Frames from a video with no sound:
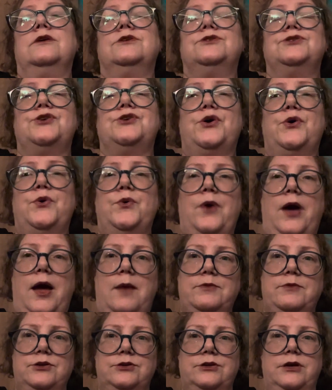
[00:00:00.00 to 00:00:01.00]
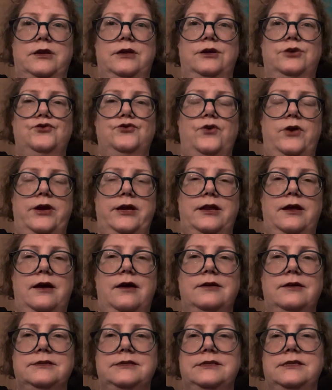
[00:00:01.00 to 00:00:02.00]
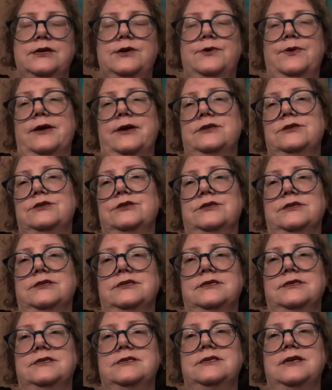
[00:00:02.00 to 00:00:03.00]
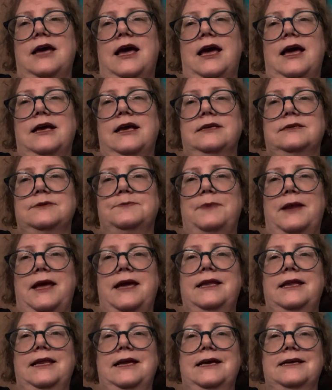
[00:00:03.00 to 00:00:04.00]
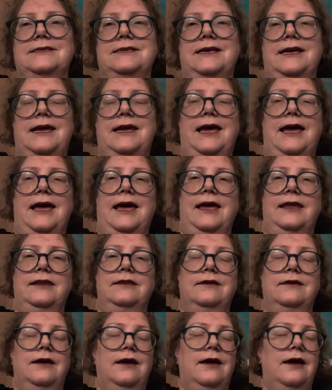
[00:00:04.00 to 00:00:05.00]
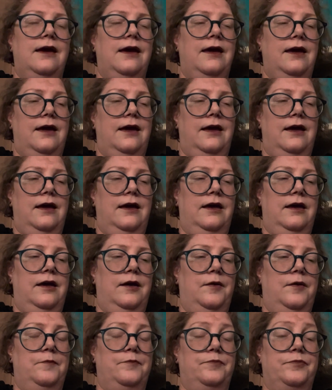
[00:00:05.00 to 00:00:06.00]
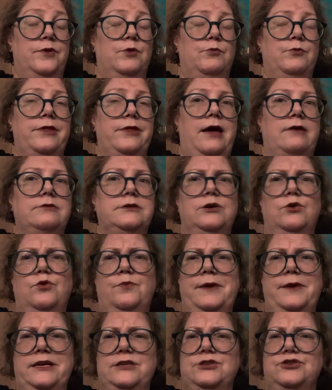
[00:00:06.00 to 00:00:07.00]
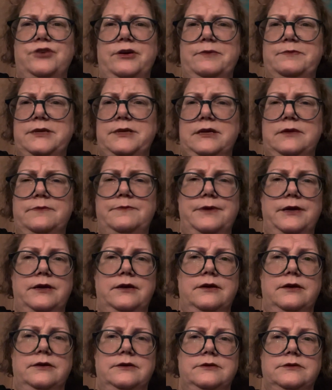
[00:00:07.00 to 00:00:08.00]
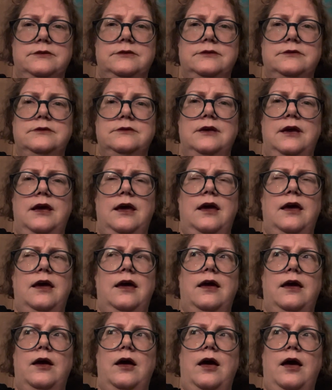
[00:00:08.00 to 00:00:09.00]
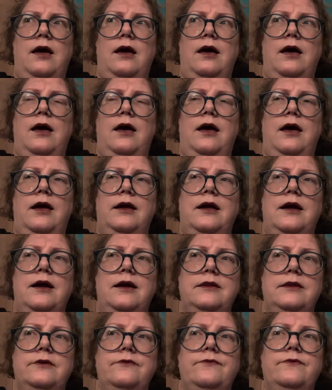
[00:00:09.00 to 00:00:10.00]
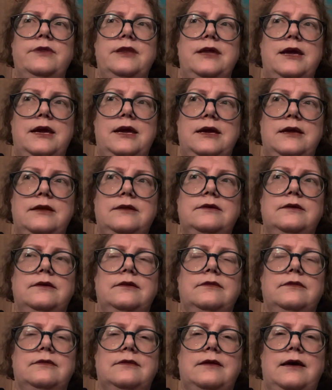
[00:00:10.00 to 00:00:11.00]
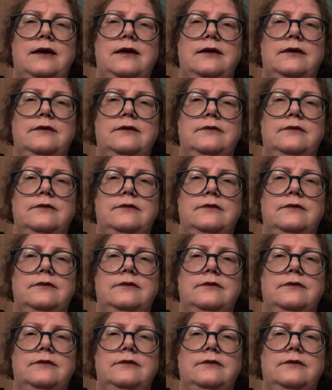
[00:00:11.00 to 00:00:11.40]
So I'm just going to try and answer the questions as plainly as I can, without it all being scripted, because I kind of need that